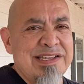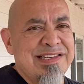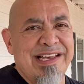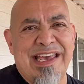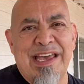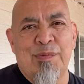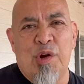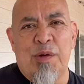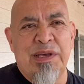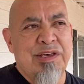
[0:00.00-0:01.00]
Yes I Can
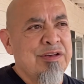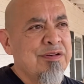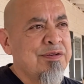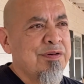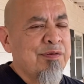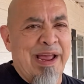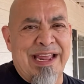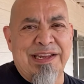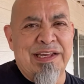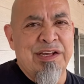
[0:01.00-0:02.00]
BBQ,
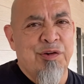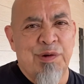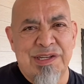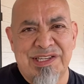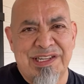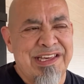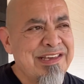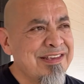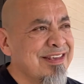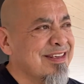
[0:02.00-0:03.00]
Randy and Christy
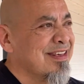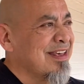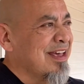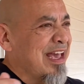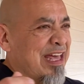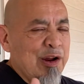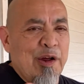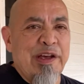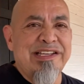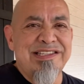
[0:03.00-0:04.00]
at
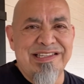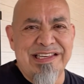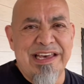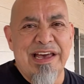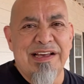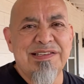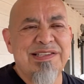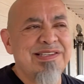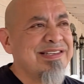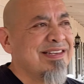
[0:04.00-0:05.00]

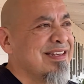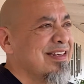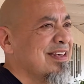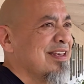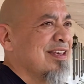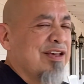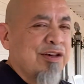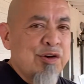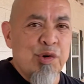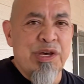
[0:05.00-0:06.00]
RXTX,
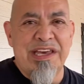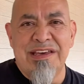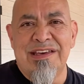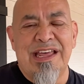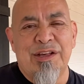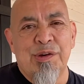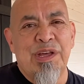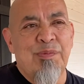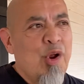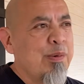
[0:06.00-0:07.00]
Googie at
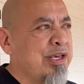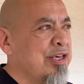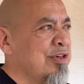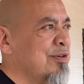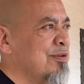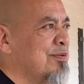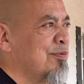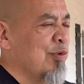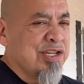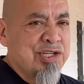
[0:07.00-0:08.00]
Googian BBQ,
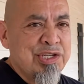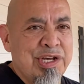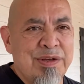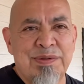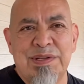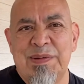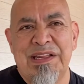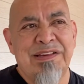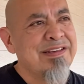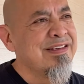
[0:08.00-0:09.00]
Russ Jones, I
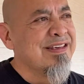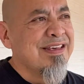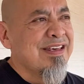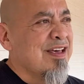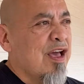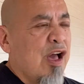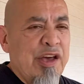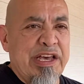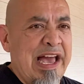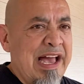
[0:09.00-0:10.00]
mean, all
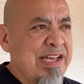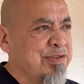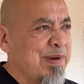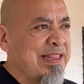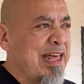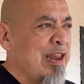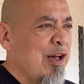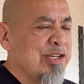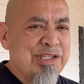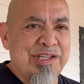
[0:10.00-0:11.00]
you guys ran that
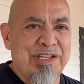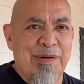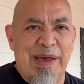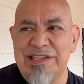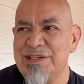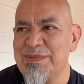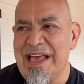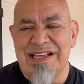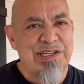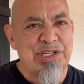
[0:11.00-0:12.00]
auction. You ate some
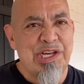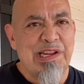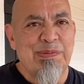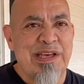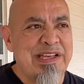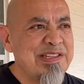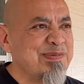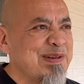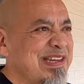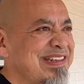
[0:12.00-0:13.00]
nasty jelly beans,
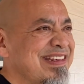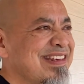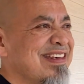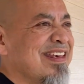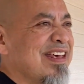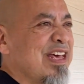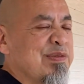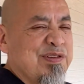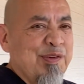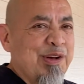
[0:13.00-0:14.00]
but it
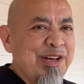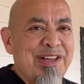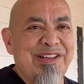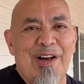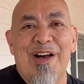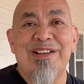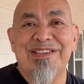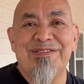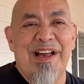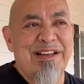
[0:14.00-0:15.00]
was for a good
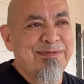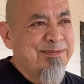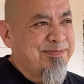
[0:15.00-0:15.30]
cause, right?